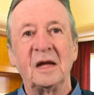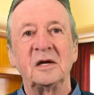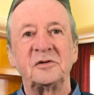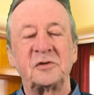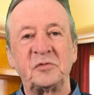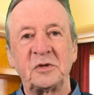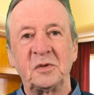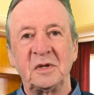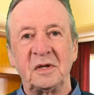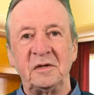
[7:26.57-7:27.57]

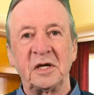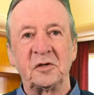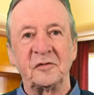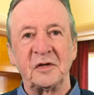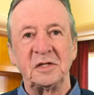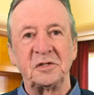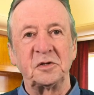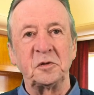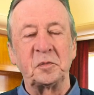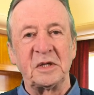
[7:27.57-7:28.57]
Subsequently recovered in
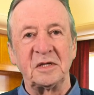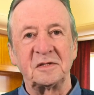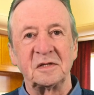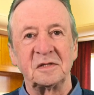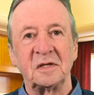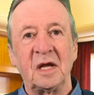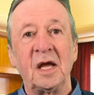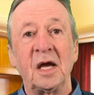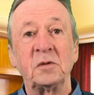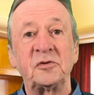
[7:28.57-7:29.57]
2 pieces,
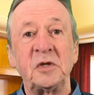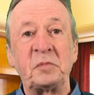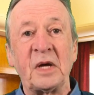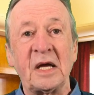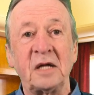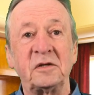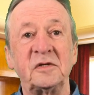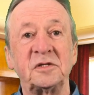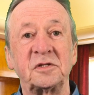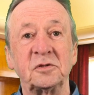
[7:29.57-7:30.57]
it was repaired and
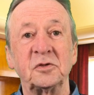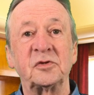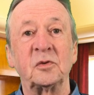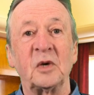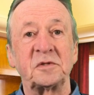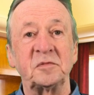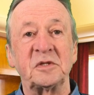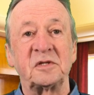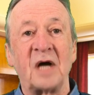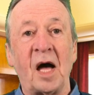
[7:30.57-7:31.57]
restored to
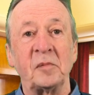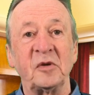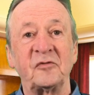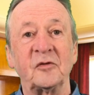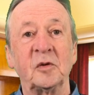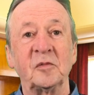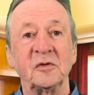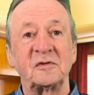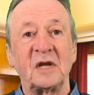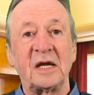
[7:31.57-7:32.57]
Westminster Abbey 4
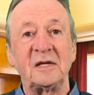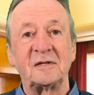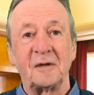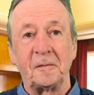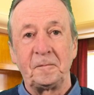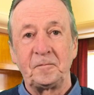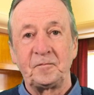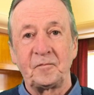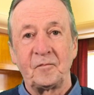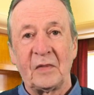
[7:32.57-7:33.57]
months later.
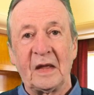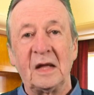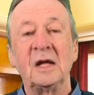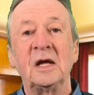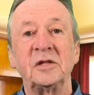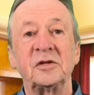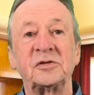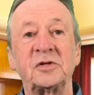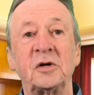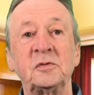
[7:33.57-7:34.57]
The
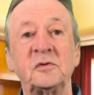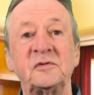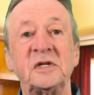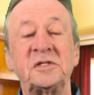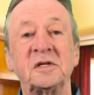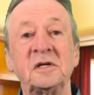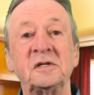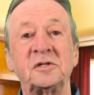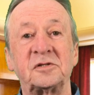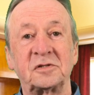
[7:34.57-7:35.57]
stone was returned
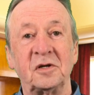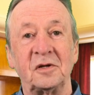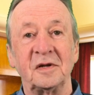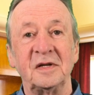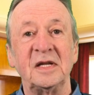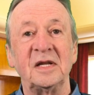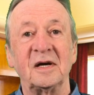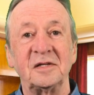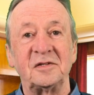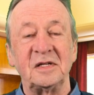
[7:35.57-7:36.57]
to Scotland in
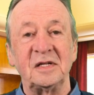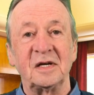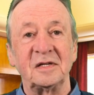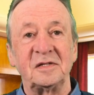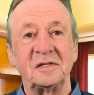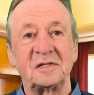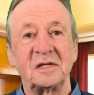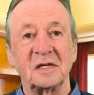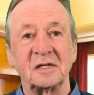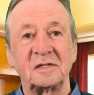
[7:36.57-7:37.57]

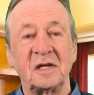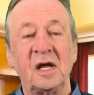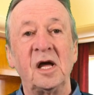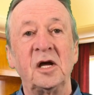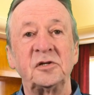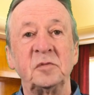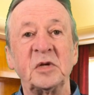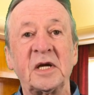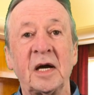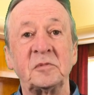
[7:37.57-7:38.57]
1996 to be
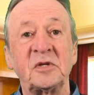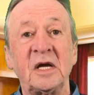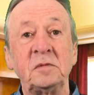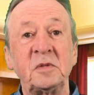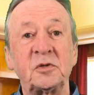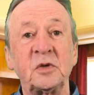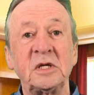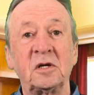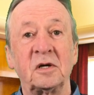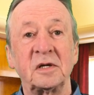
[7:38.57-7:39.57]
kept in between
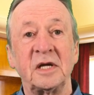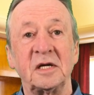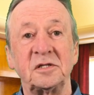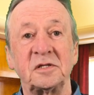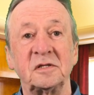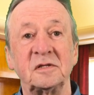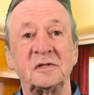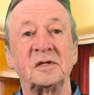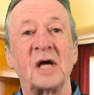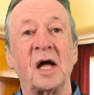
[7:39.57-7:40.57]
coronations
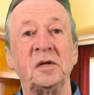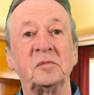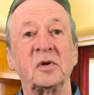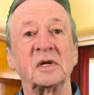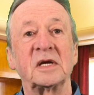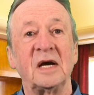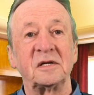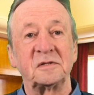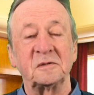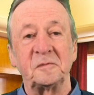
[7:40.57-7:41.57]
at Edinburgh
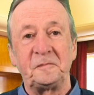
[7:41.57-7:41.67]
Castle.